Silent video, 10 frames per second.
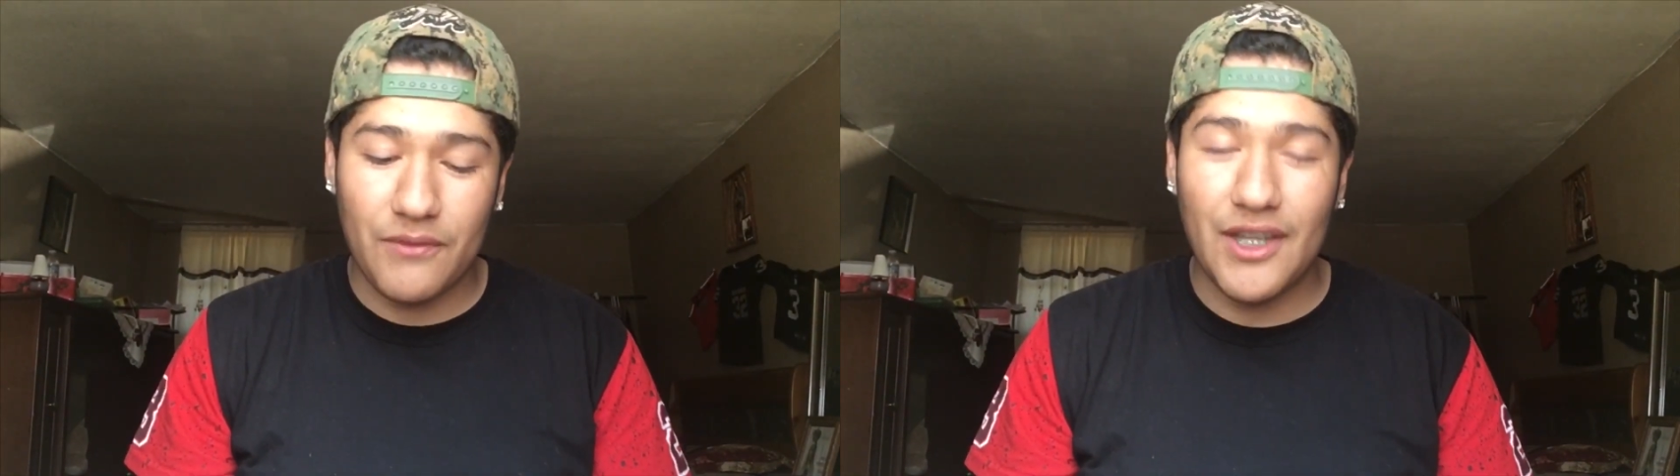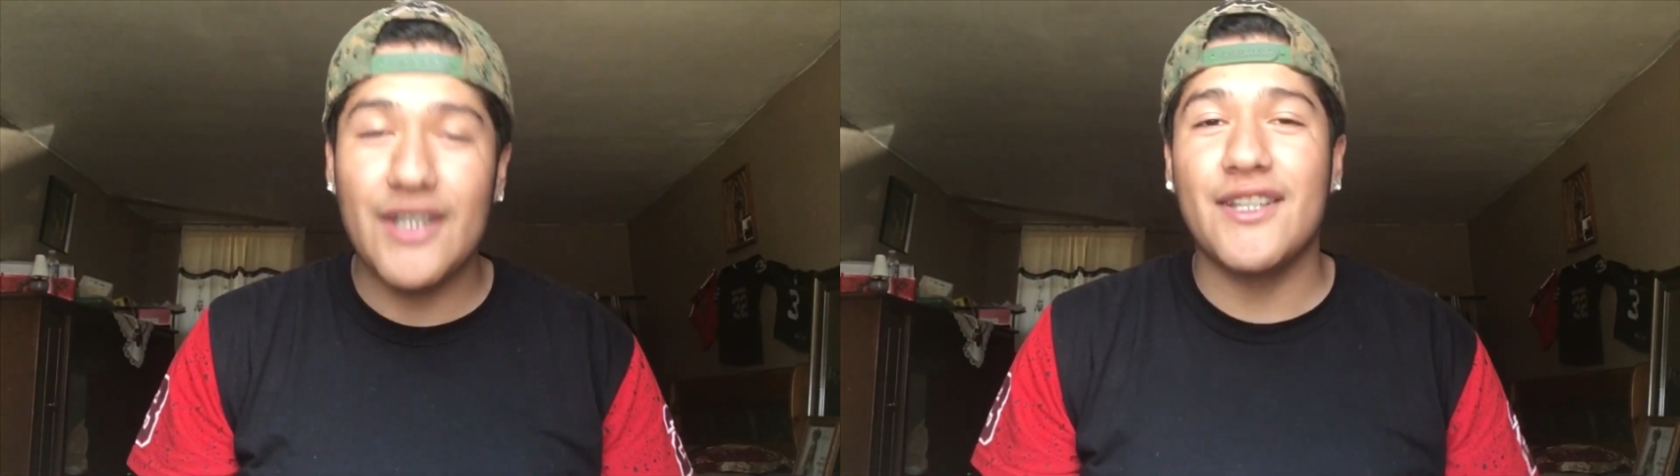
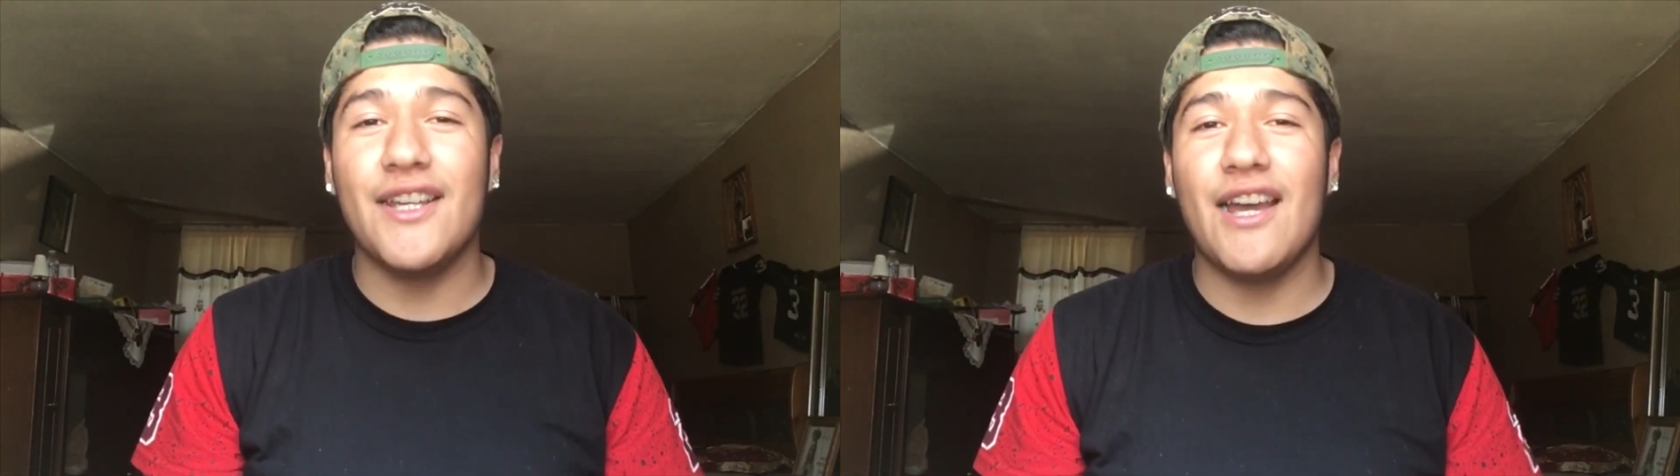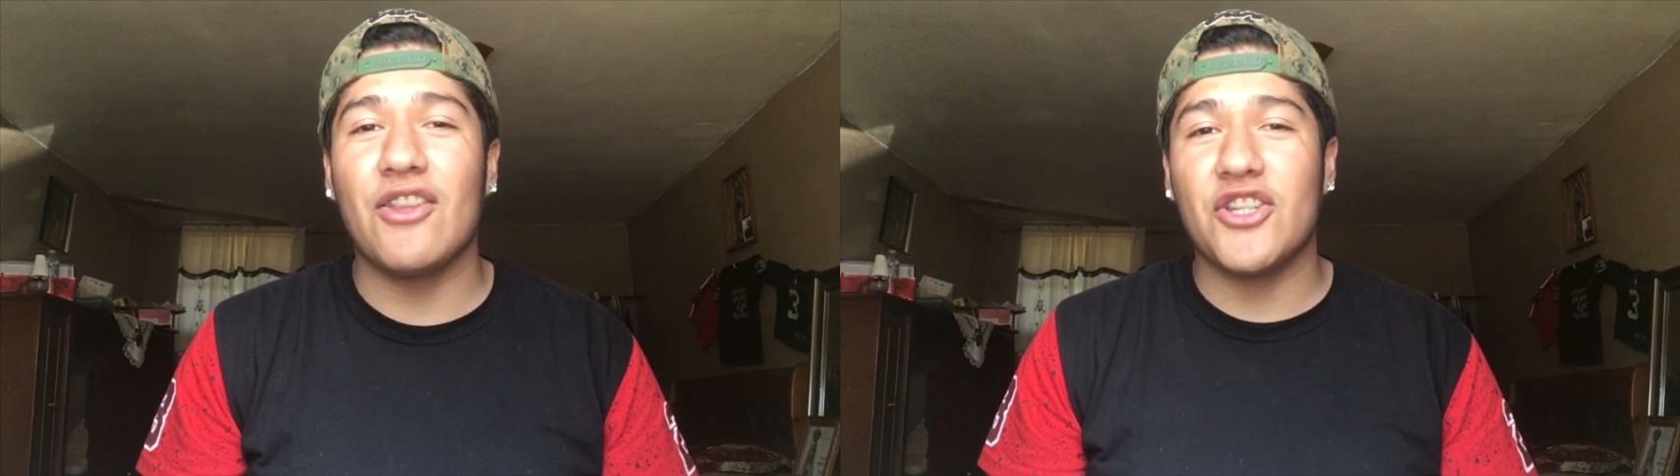let's
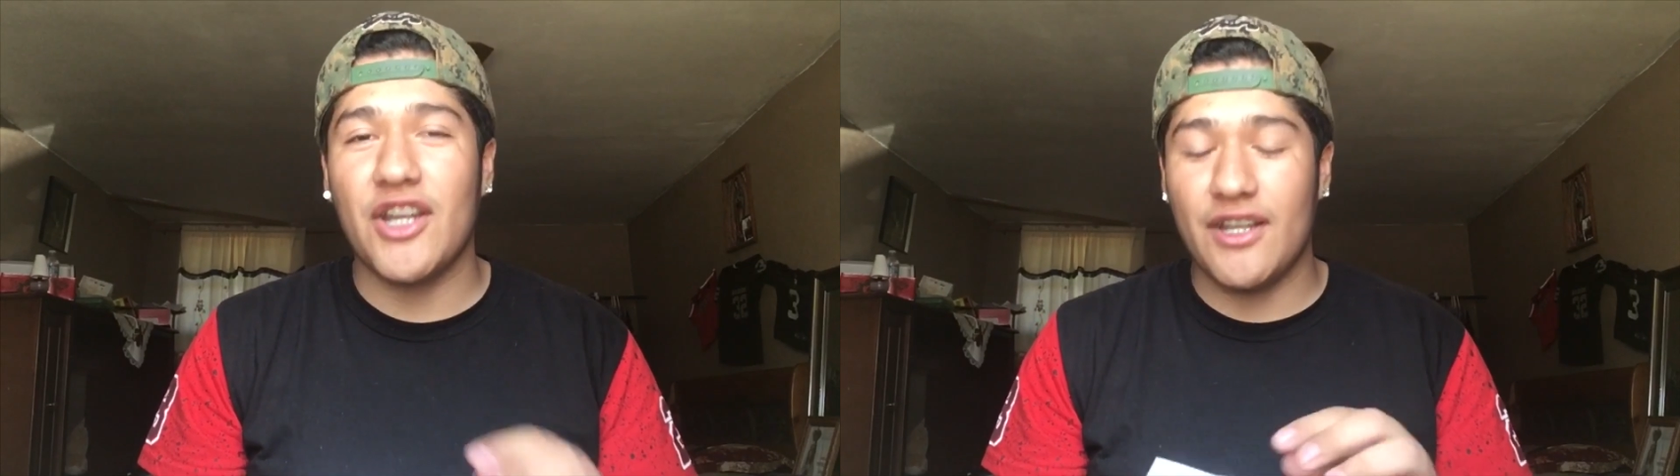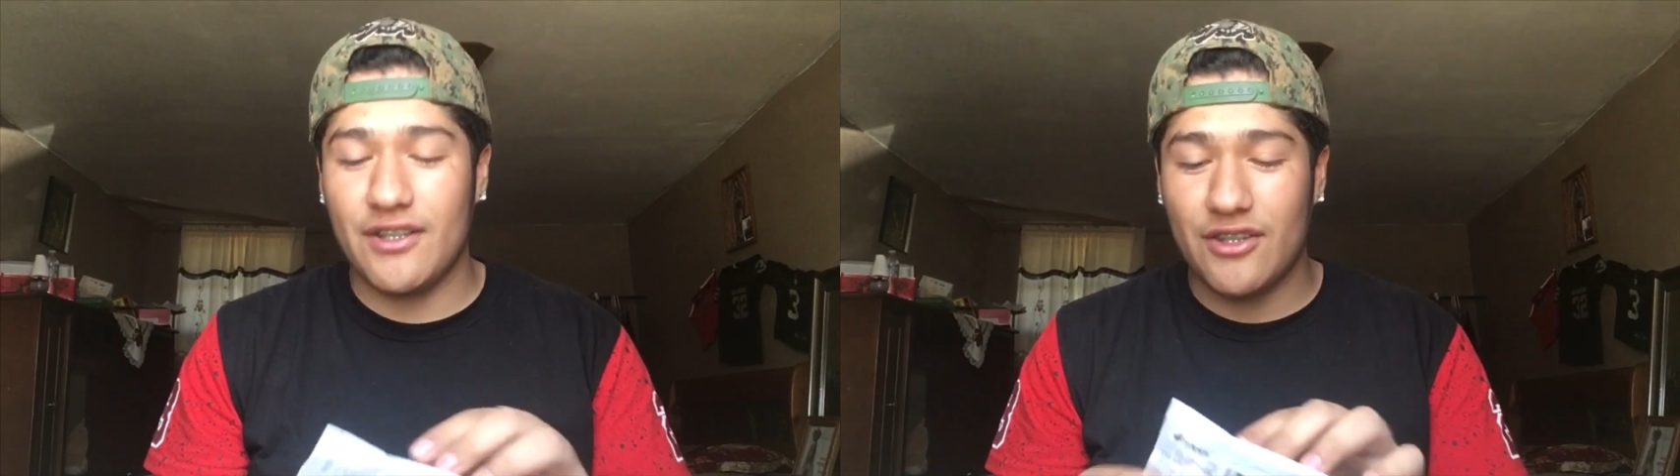see how the
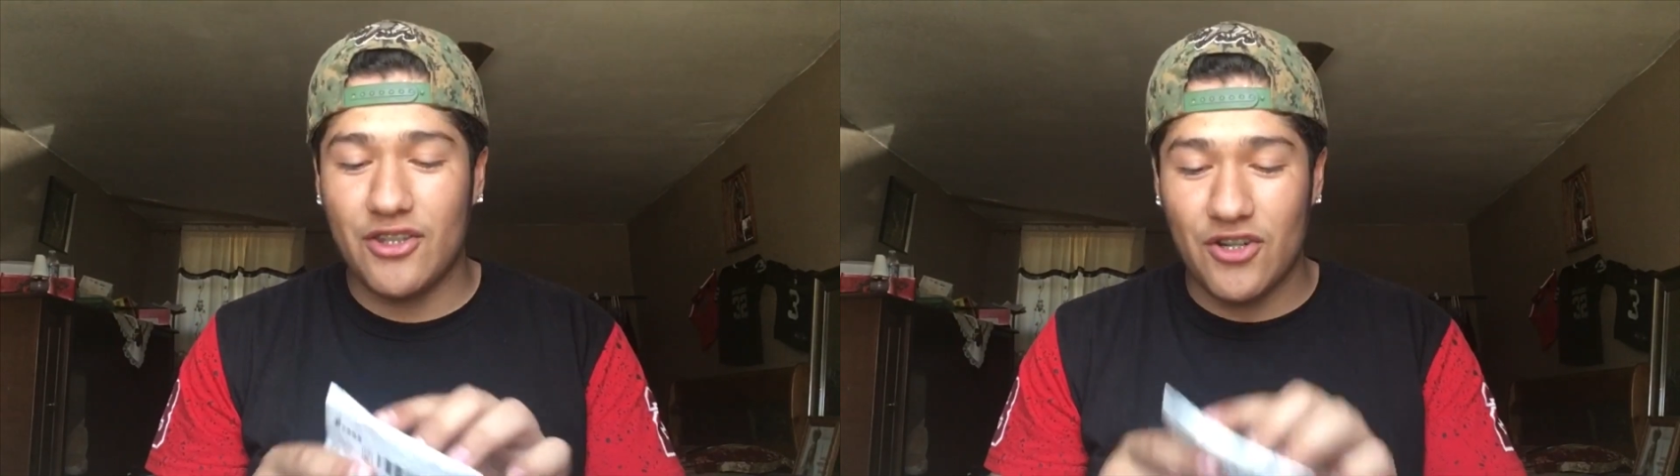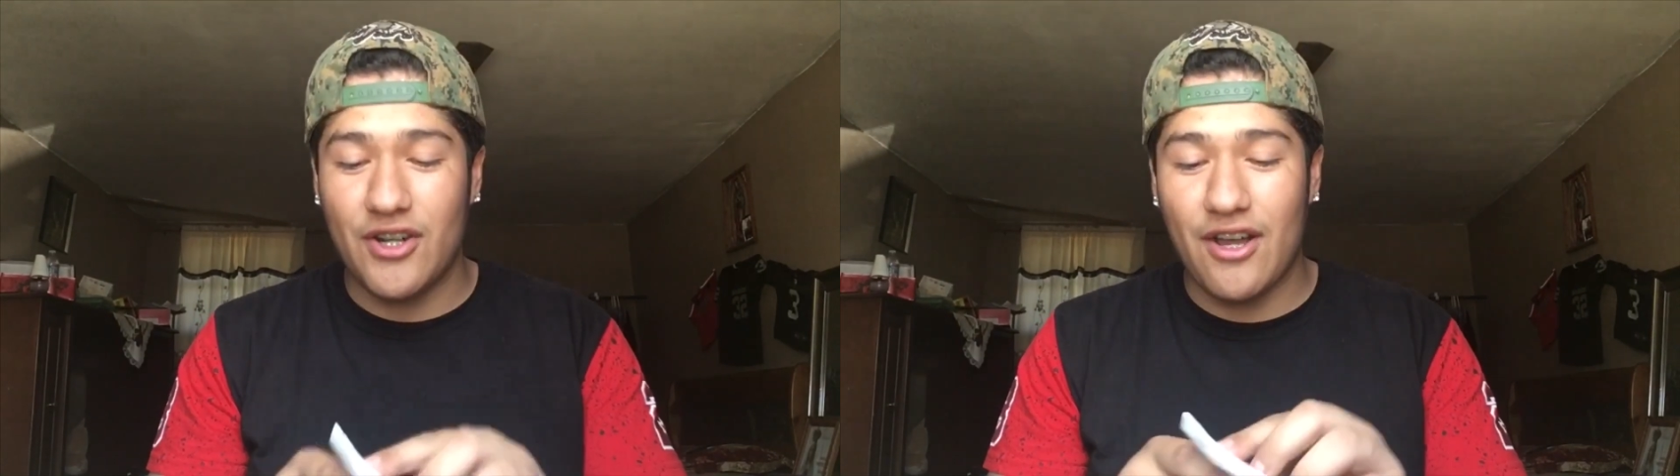chain
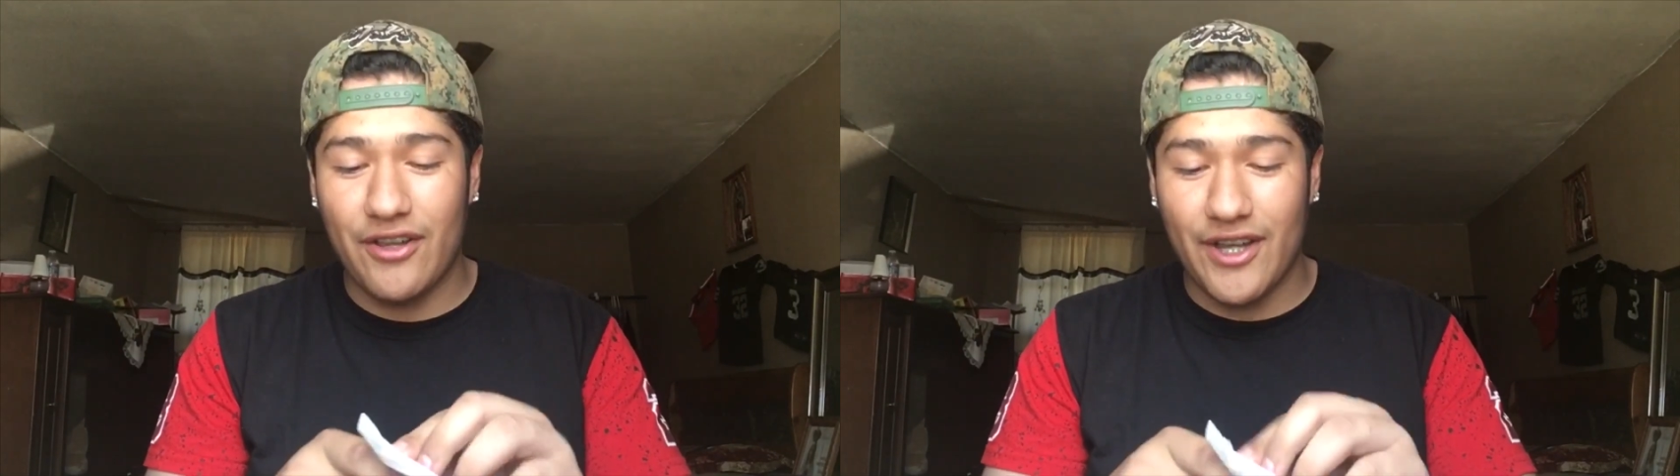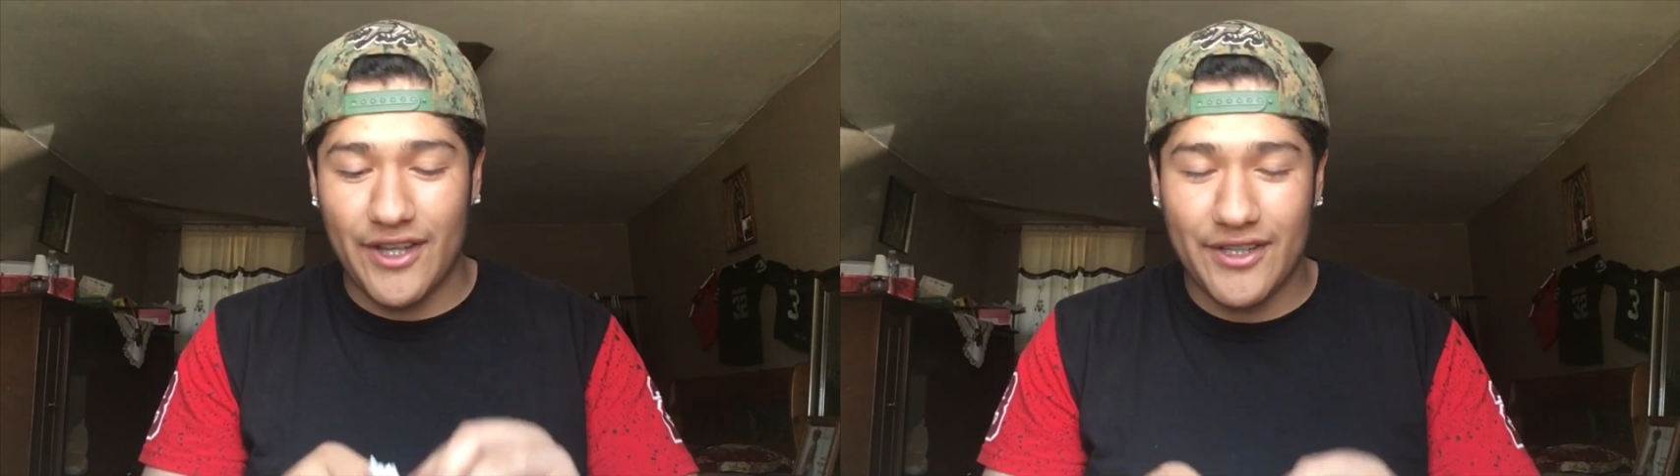turned out,
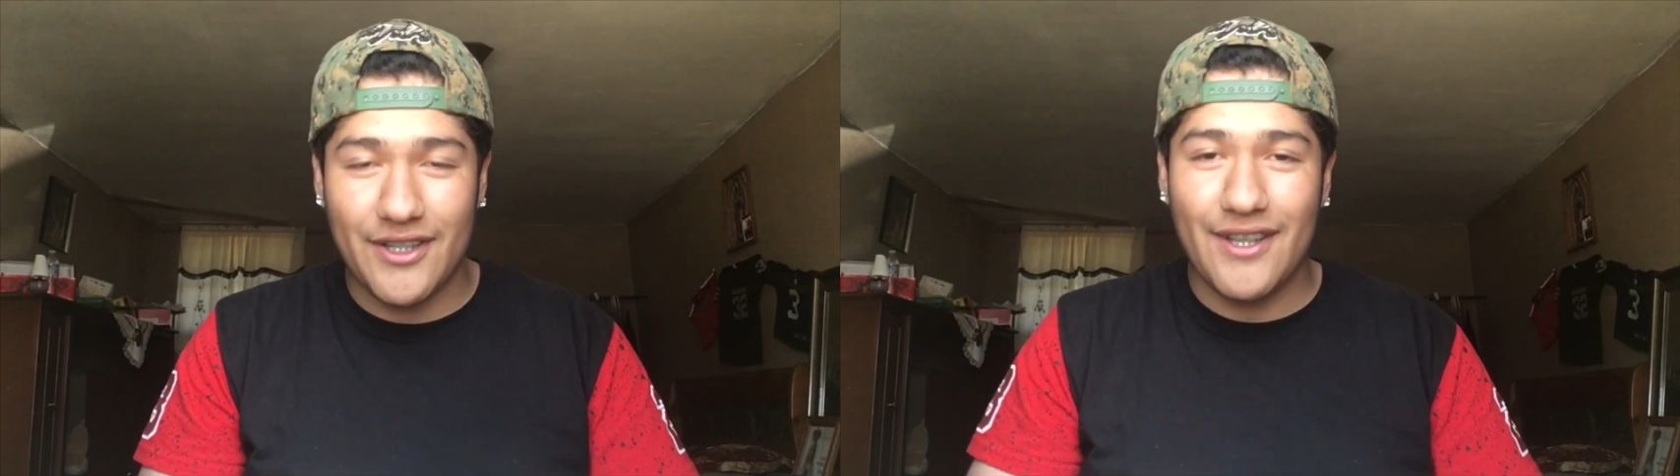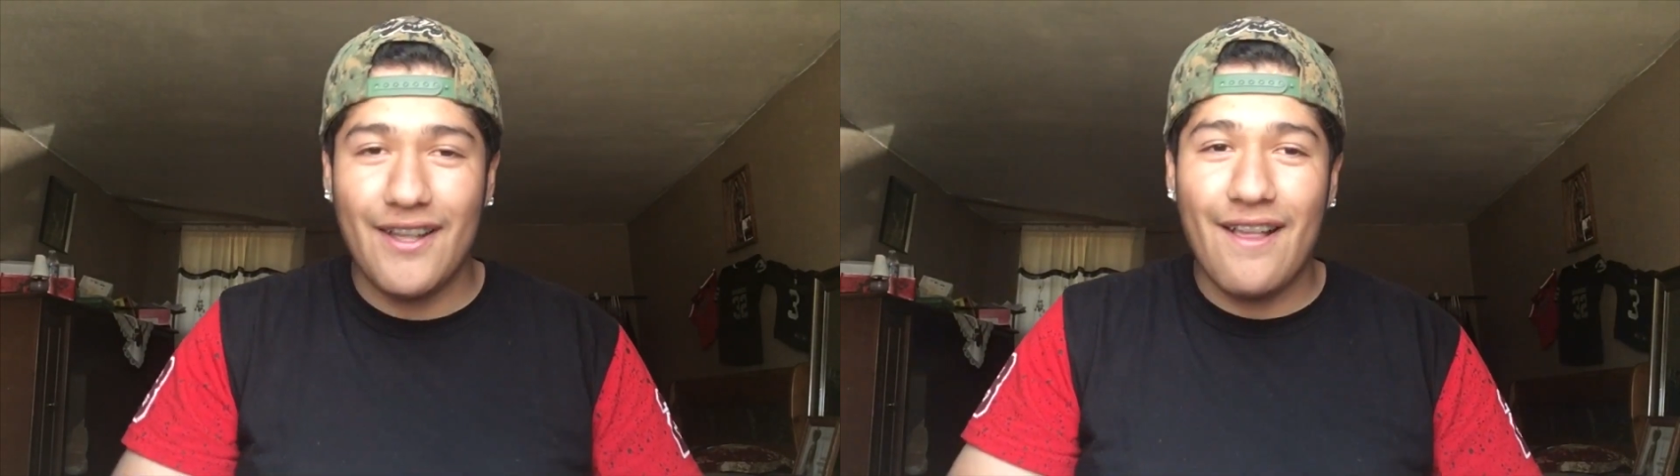you guys.